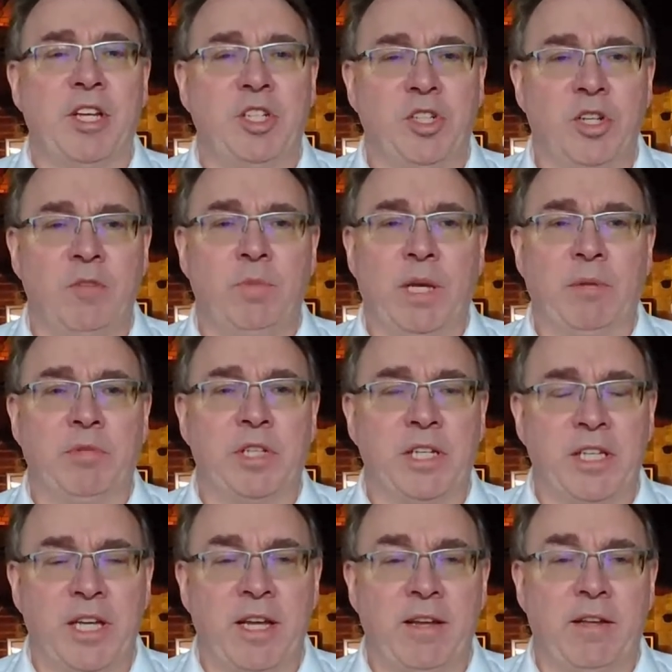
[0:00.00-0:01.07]
they should be able
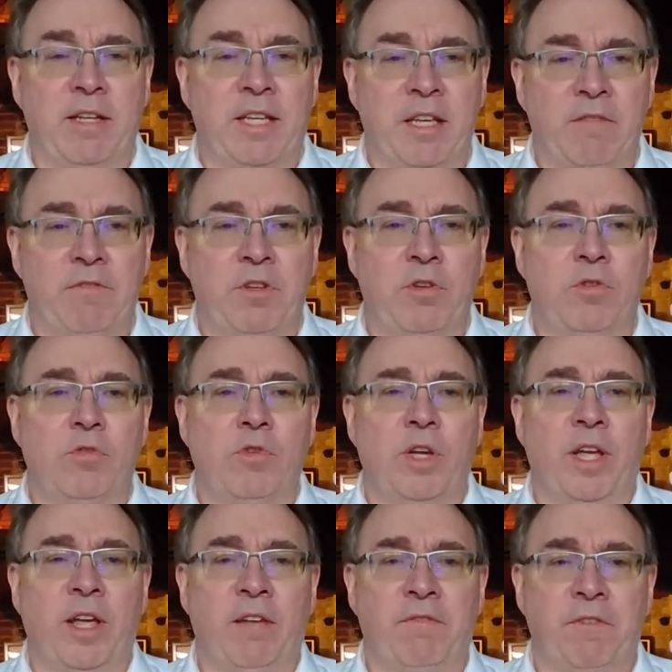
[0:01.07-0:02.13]
to give
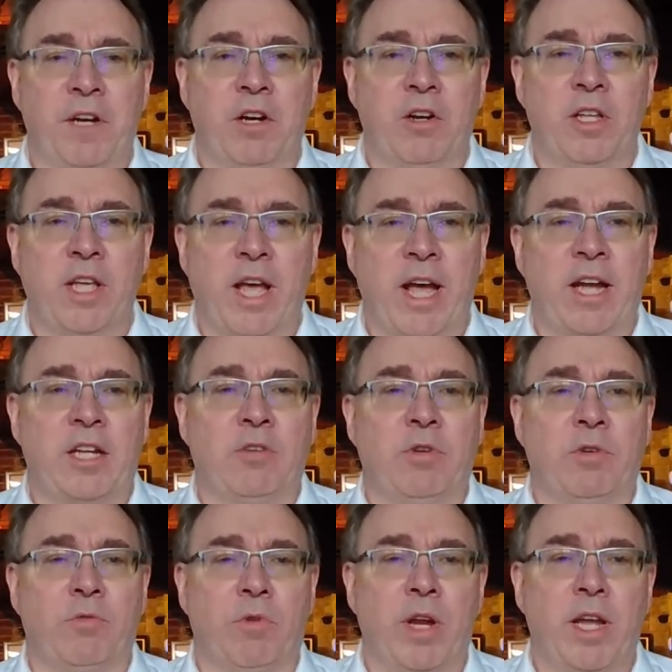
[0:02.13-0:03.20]
you a fairly
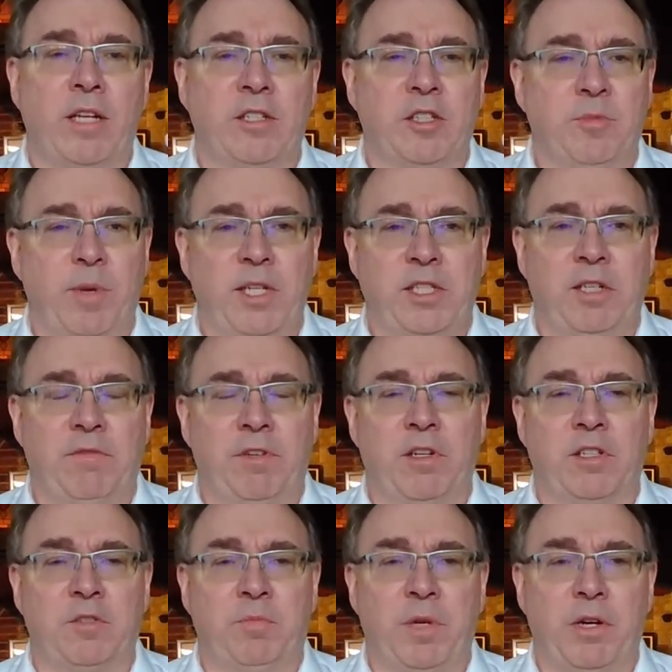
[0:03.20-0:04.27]
accurate range, especially if
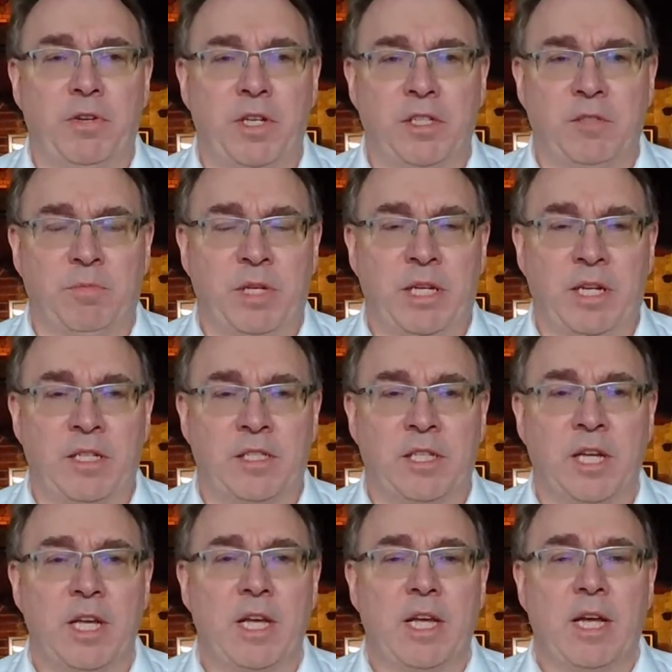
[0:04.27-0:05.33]
they're experienced,
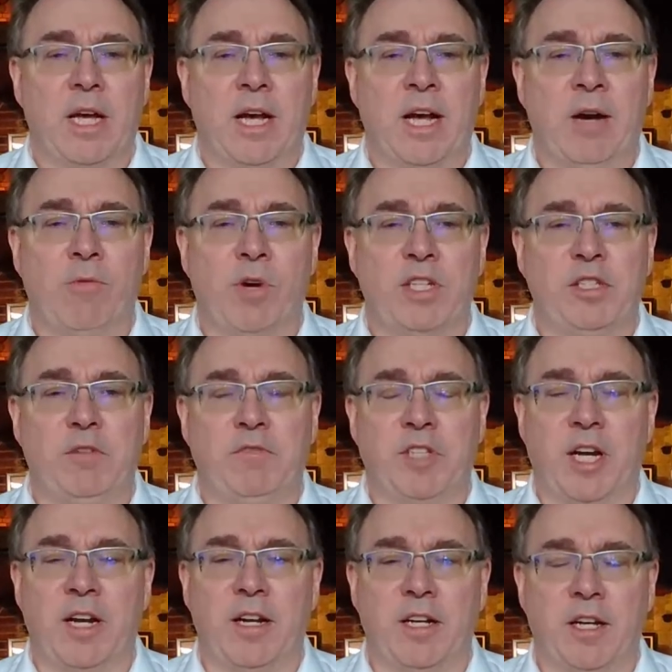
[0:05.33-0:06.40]
because once
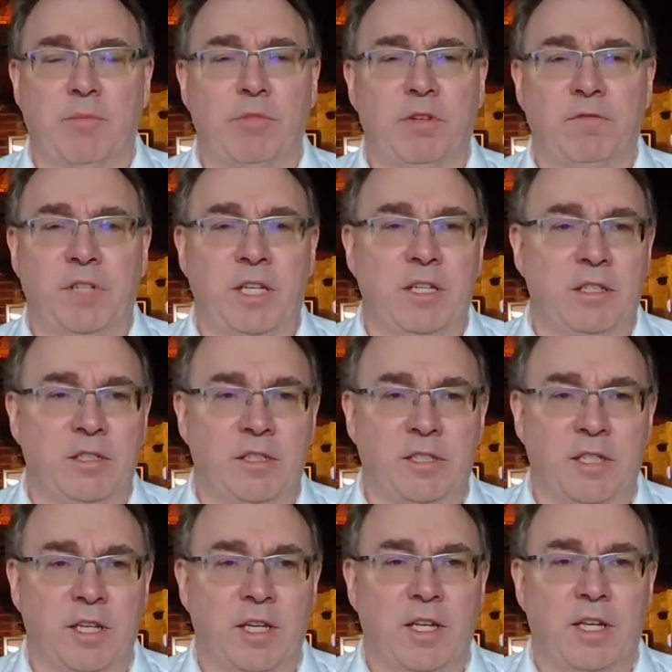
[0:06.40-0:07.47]
you've done a number of
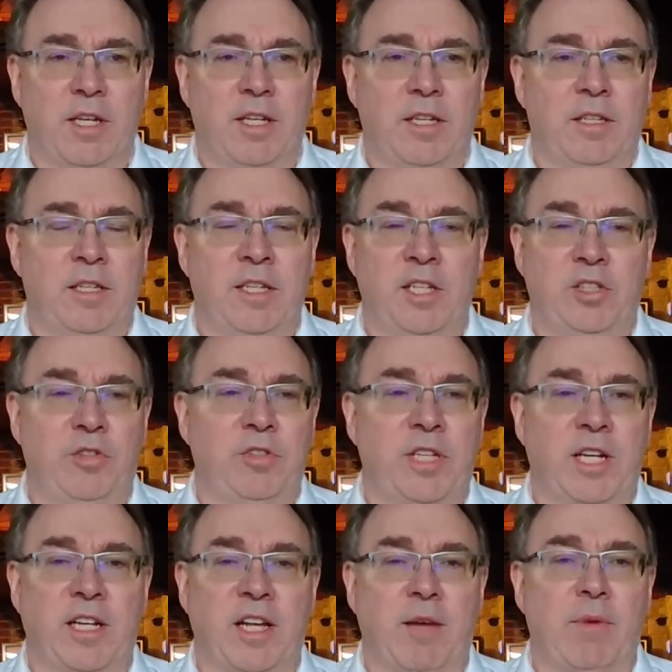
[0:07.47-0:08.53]
deals, the issues
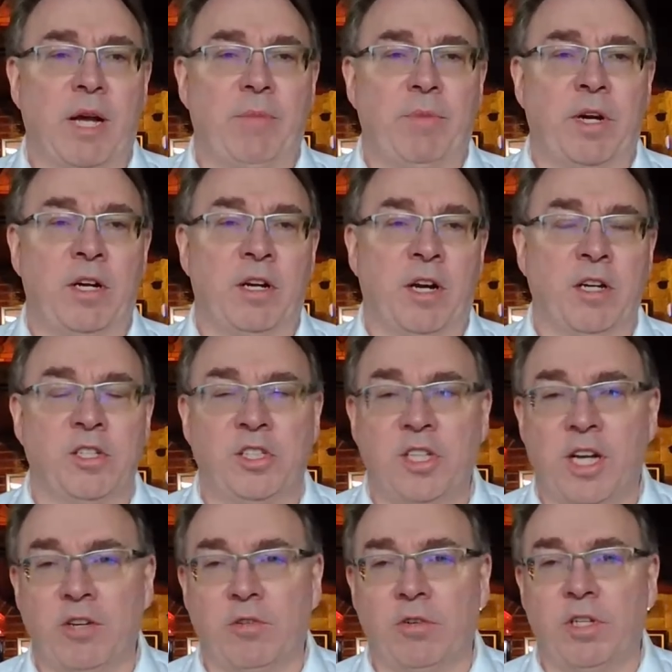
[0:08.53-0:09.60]
that come up are
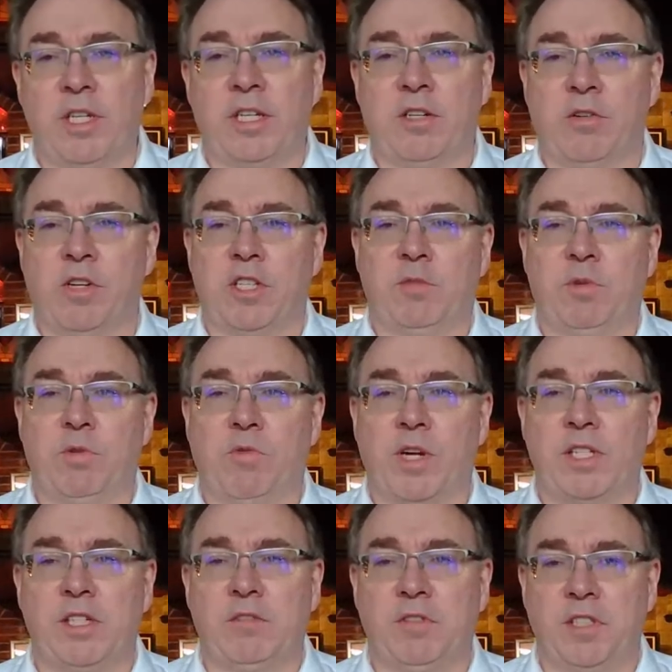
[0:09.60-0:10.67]
generally going to be
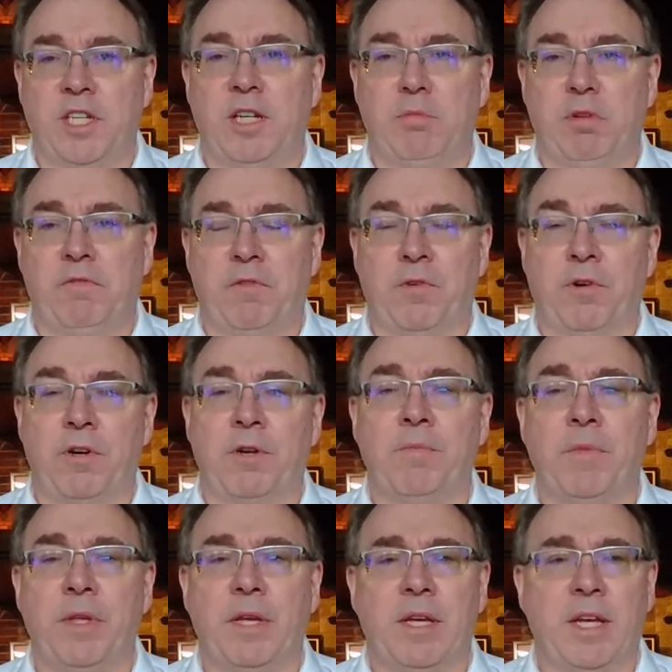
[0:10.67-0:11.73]
ones you've seen
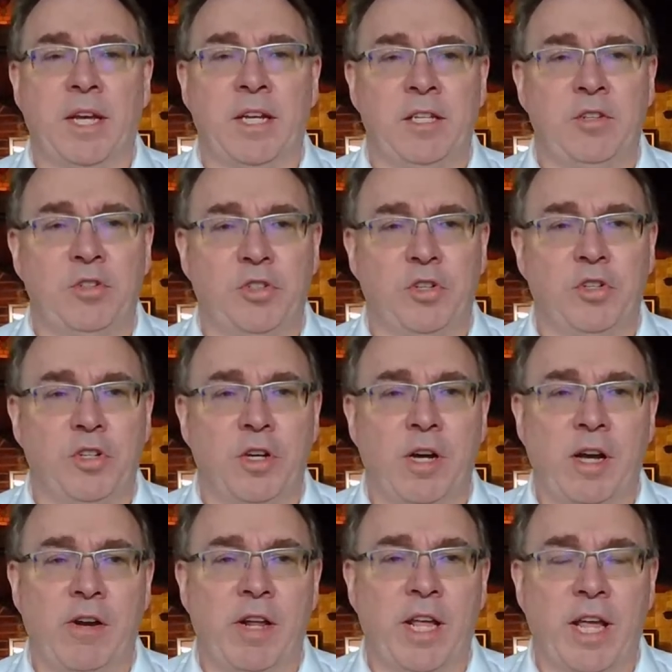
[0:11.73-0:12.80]
before and you should know
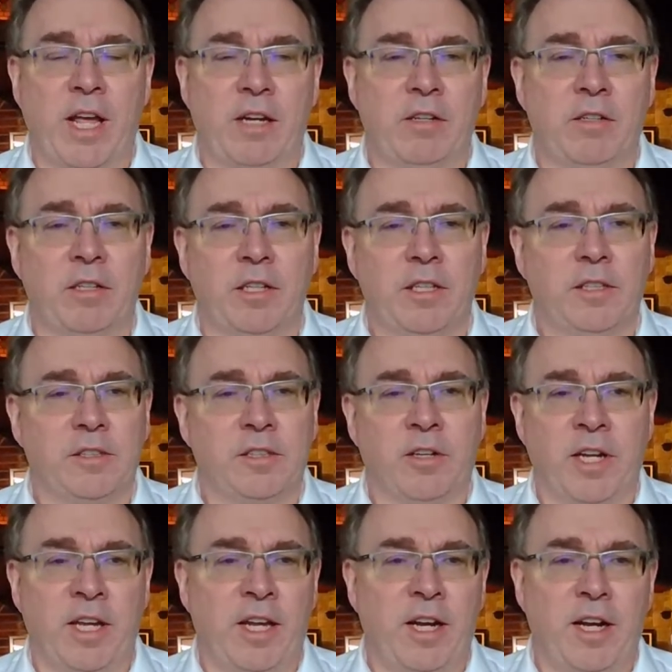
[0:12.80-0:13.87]
how to handle.
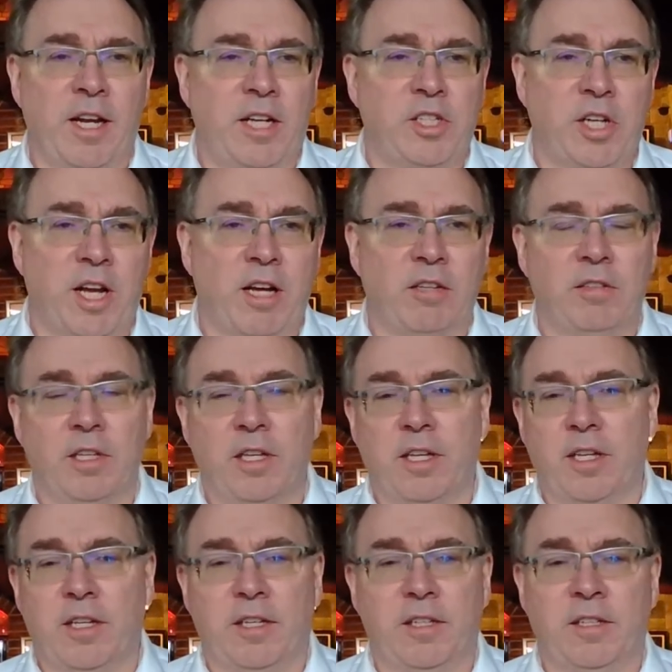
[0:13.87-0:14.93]
So in a nutshell,
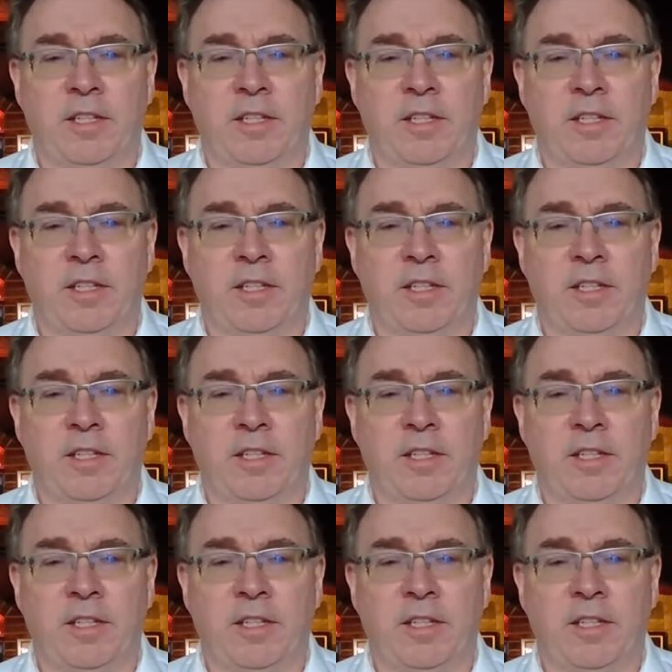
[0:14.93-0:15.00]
